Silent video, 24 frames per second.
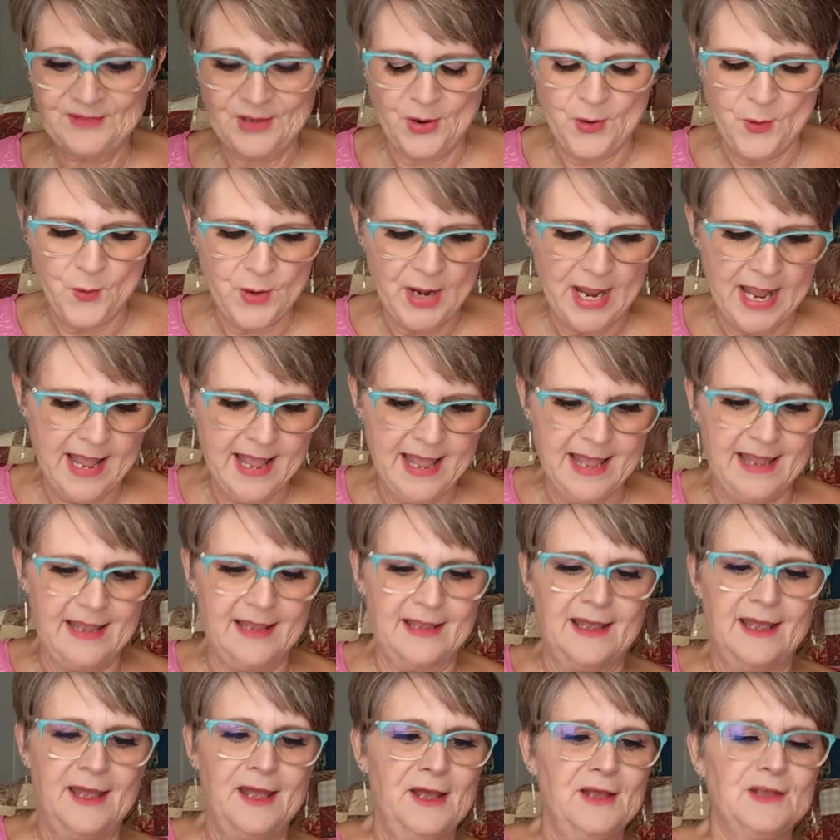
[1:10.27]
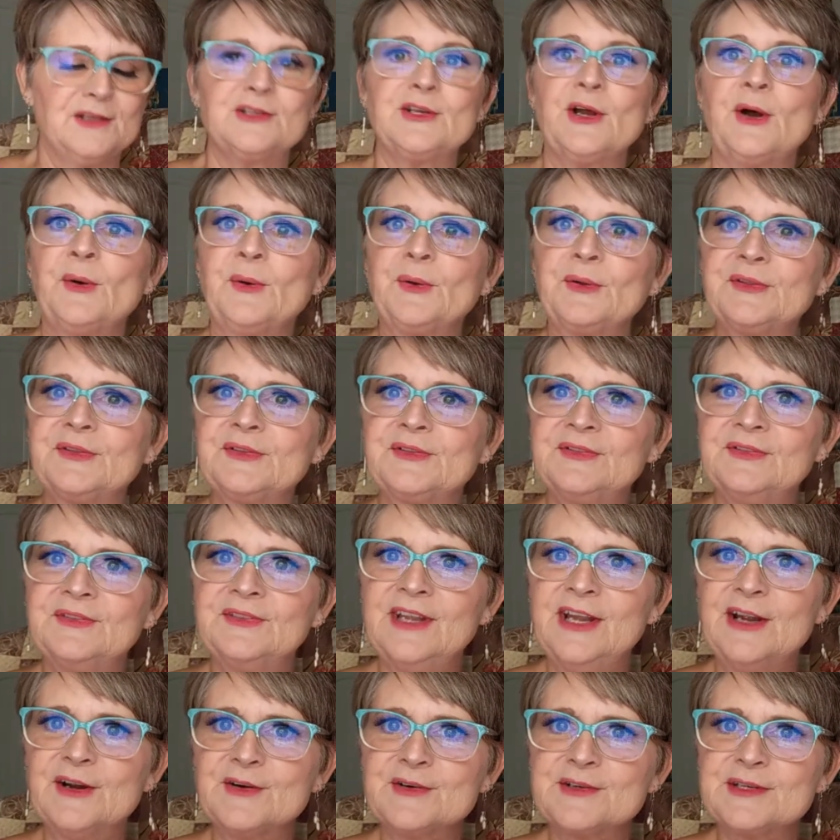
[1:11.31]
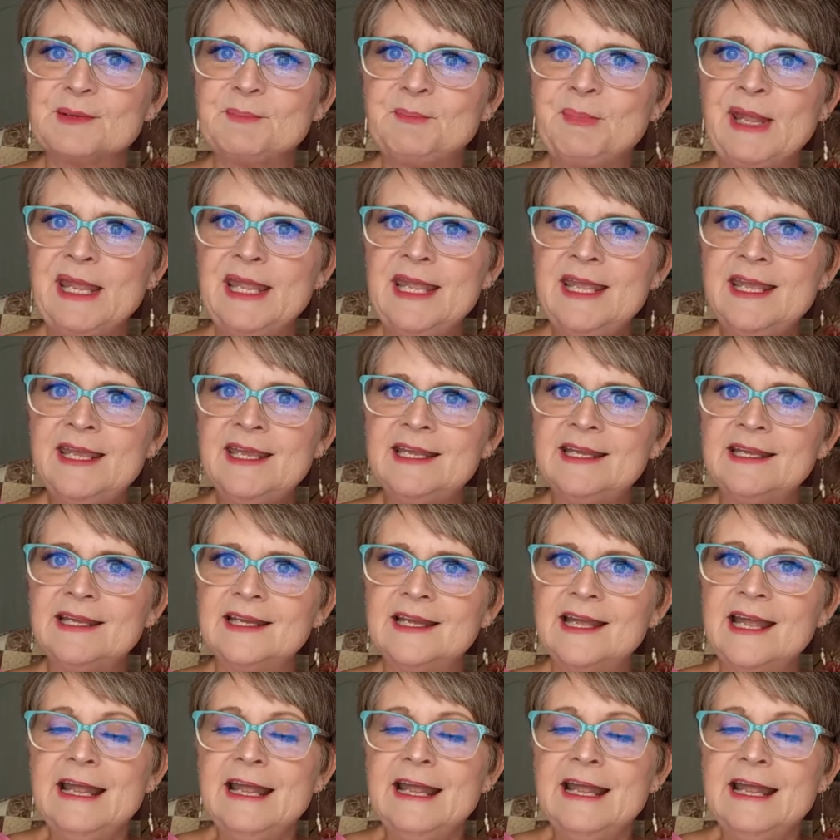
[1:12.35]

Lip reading: Okay, so here's a peek.